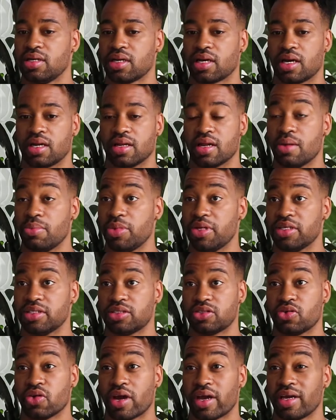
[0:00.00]
Colombia
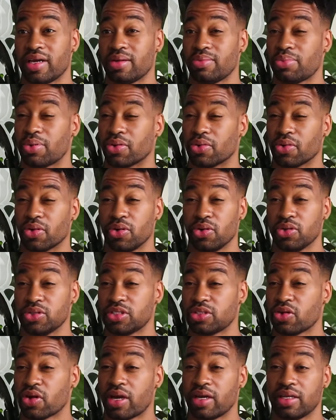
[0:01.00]
is great, Peru is
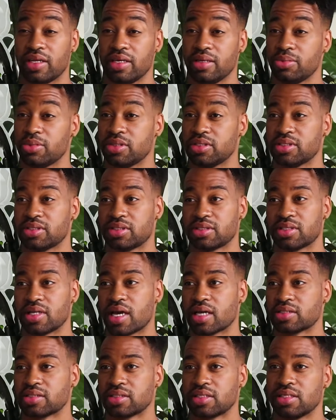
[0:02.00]
great, Lima is
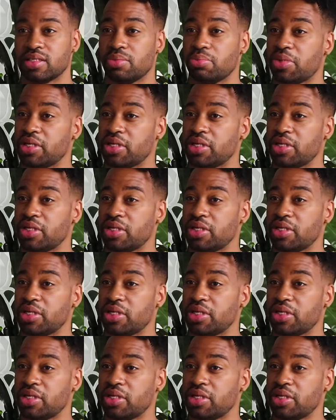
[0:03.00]
excellent, the